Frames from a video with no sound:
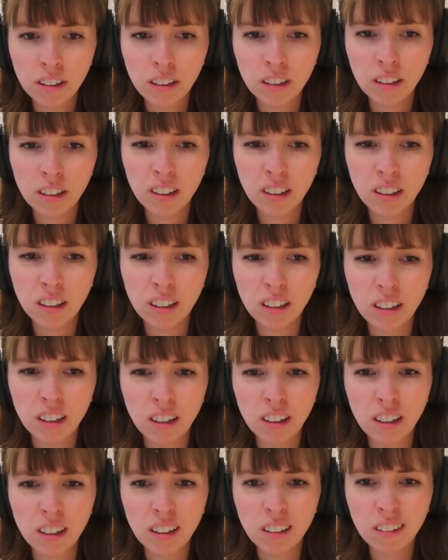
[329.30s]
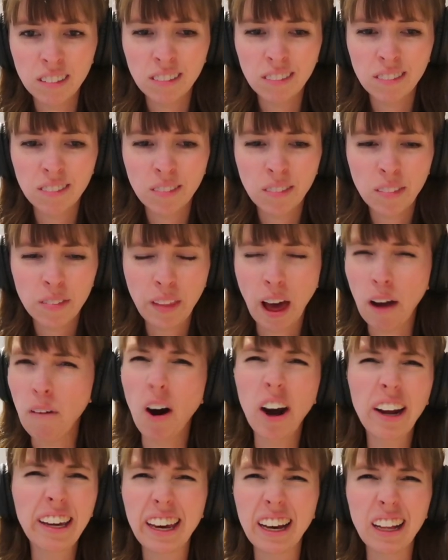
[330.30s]
They
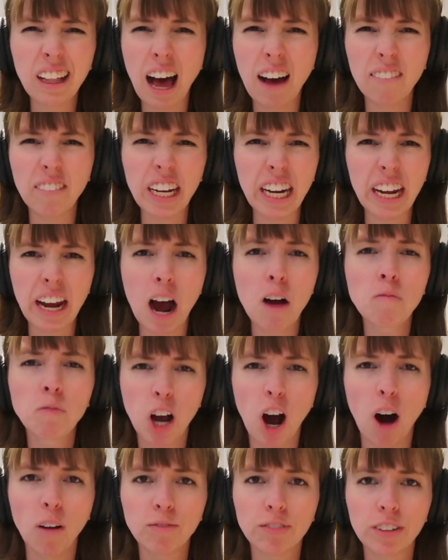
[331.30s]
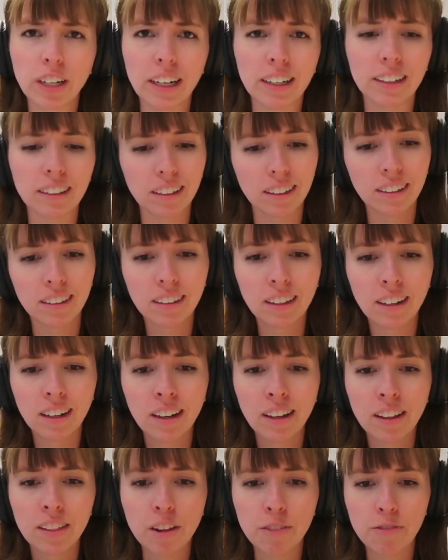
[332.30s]
won't kill Amity, I'm confident.
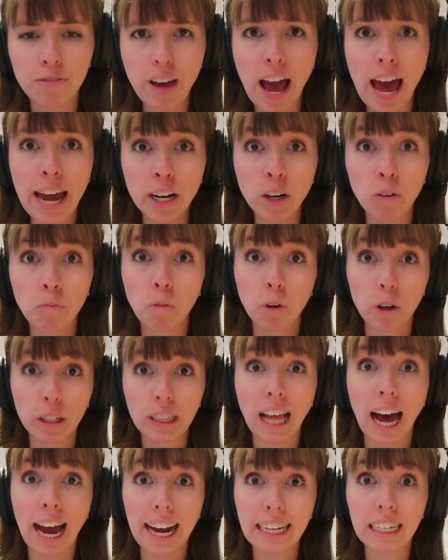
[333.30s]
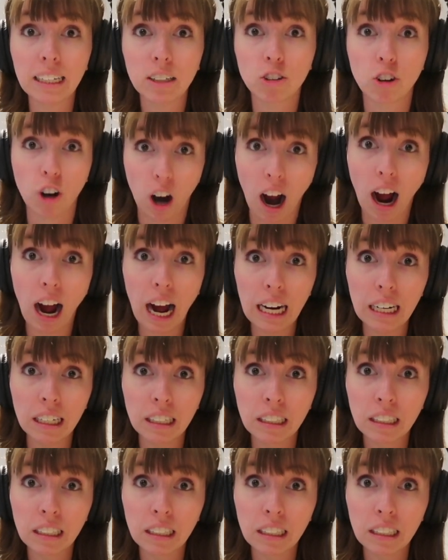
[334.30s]
The fandom would, like, cry.